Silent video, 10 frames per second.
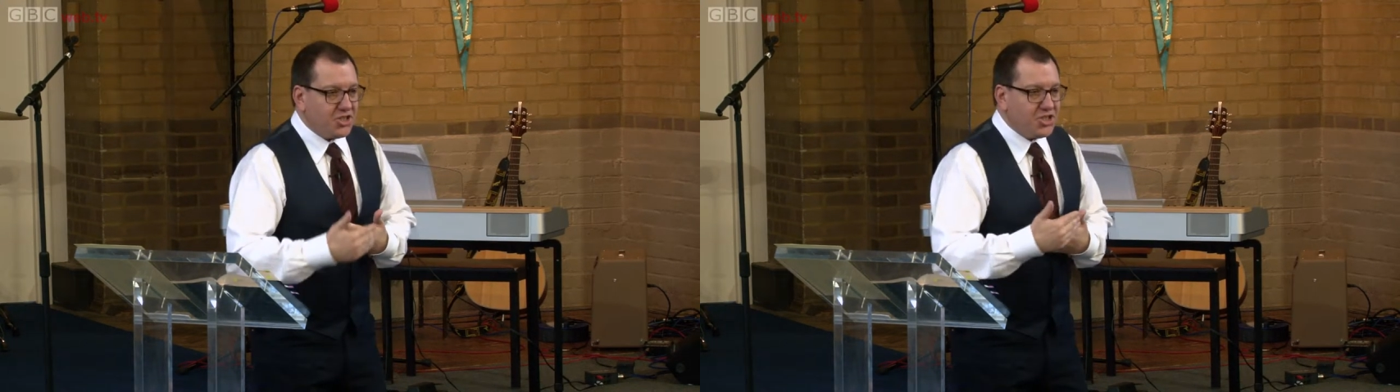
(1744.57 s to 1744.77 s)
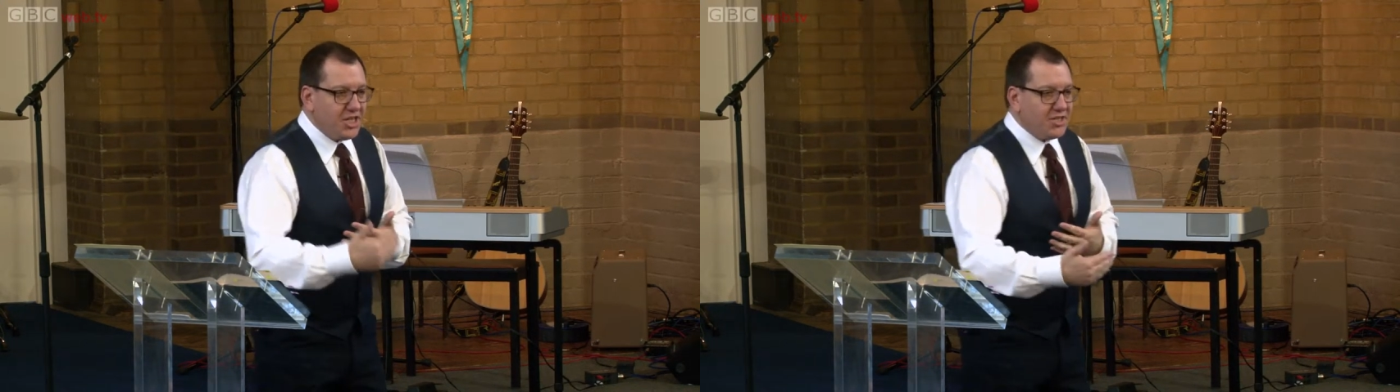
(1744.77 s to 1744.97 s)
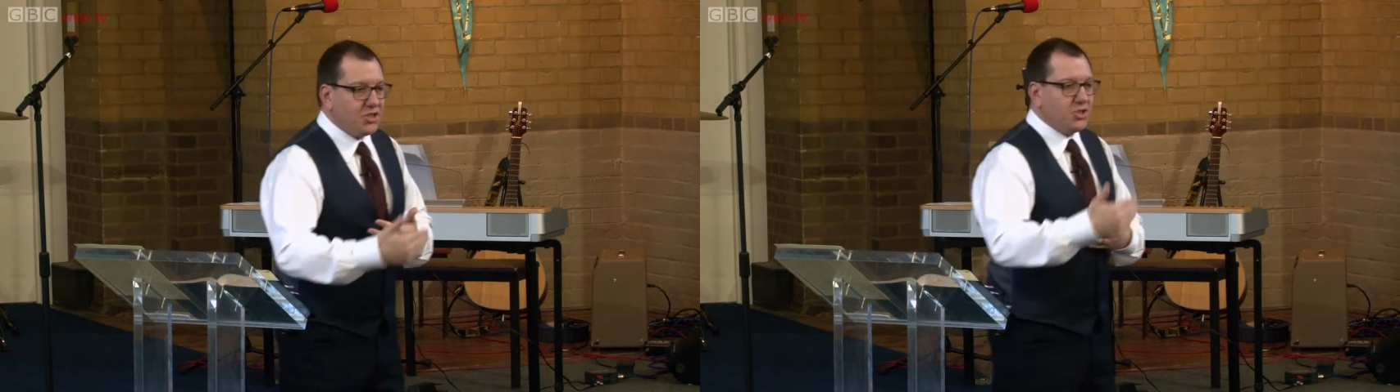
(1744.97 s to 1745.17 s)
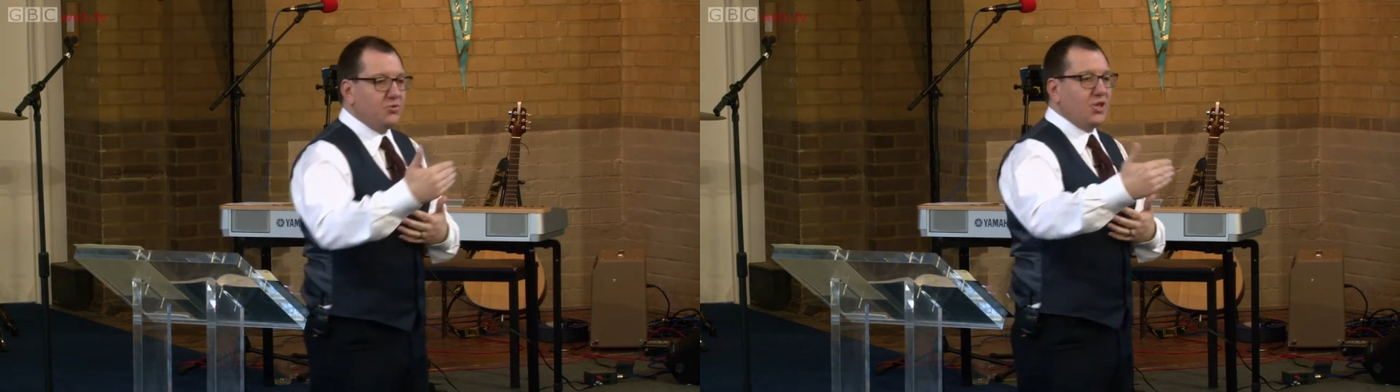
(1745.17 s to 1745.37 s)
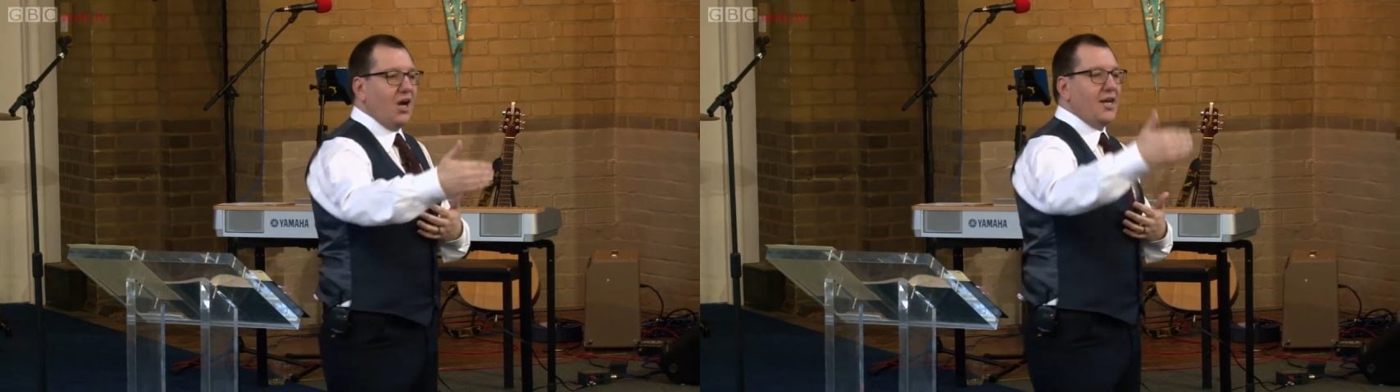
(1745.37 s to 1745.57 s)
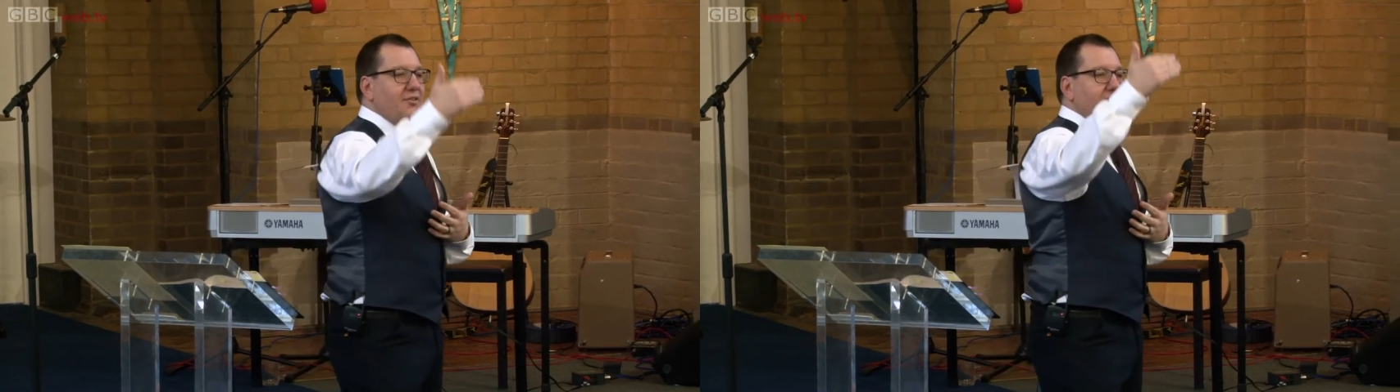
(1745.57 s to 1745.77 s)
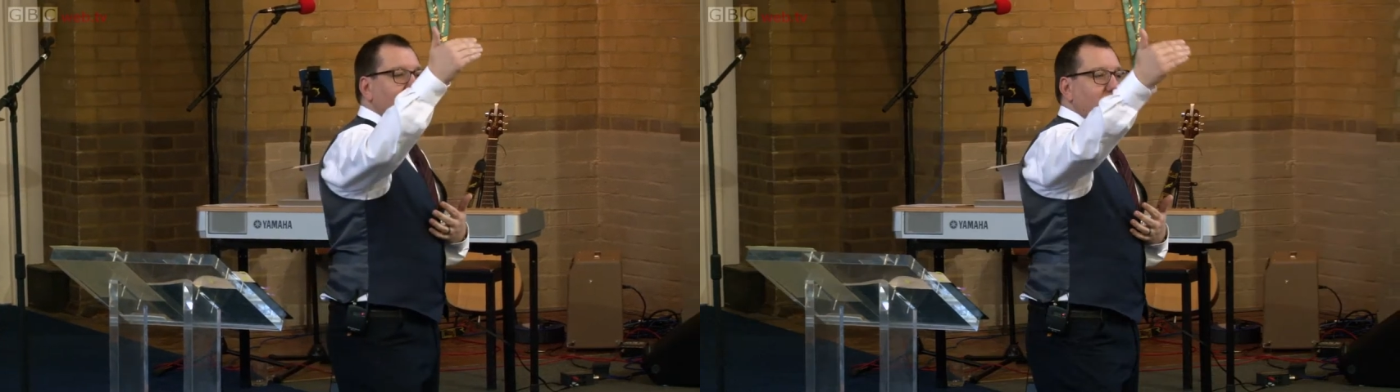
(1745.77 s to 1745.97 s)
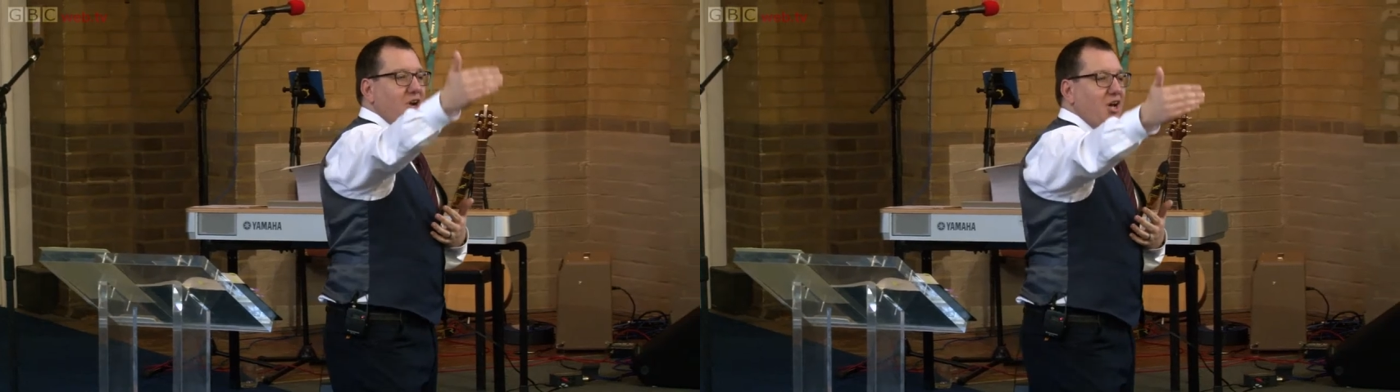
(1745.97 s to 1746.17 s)
The Jesus who died on
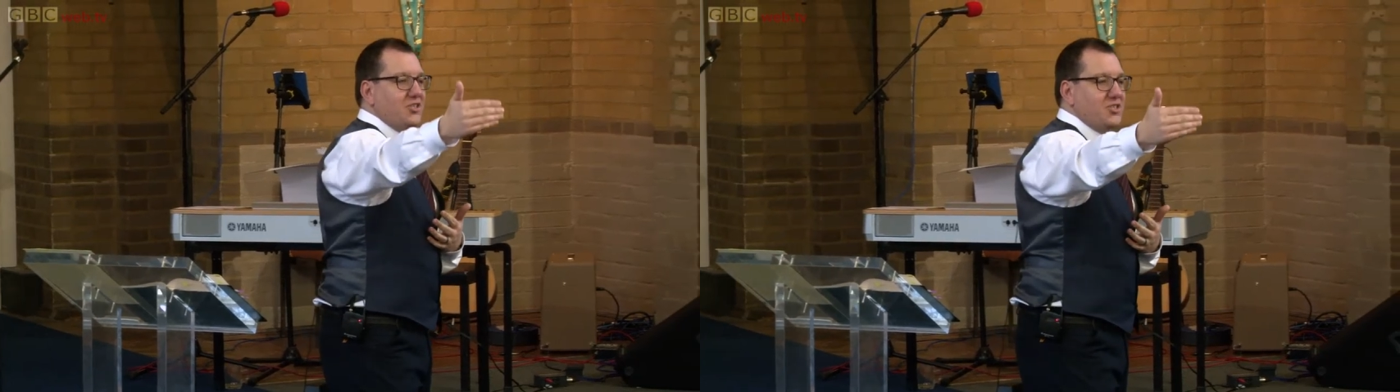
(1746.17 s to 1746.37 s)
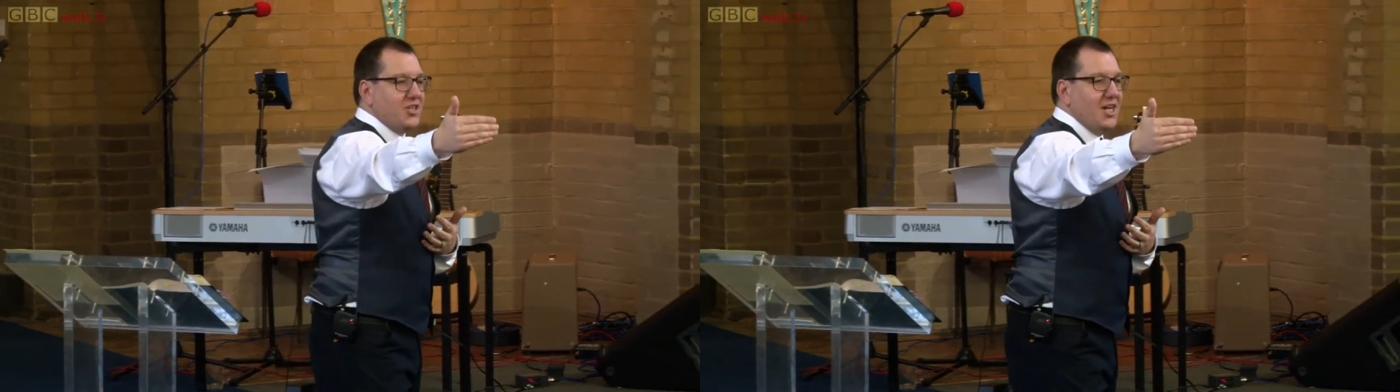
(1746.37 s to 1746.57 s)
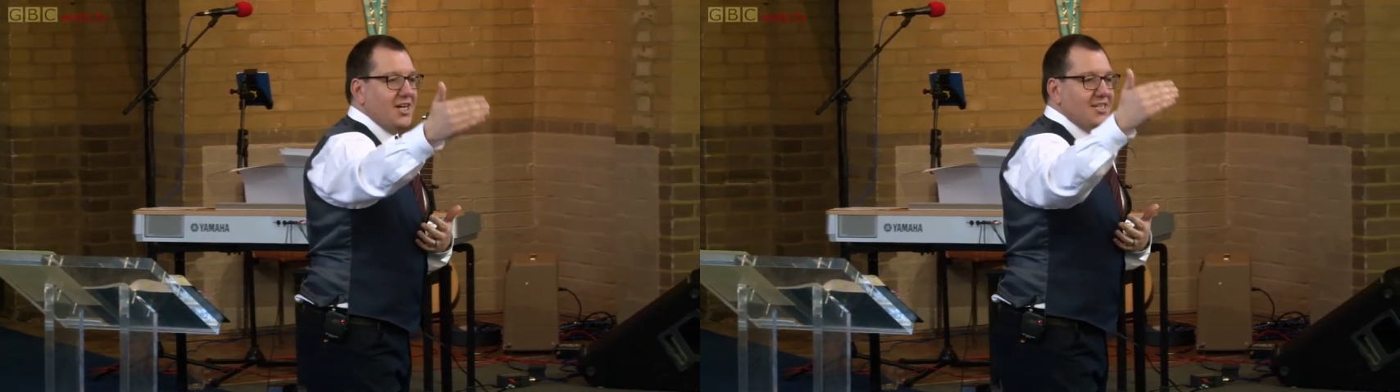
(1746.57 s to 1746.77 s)
the cross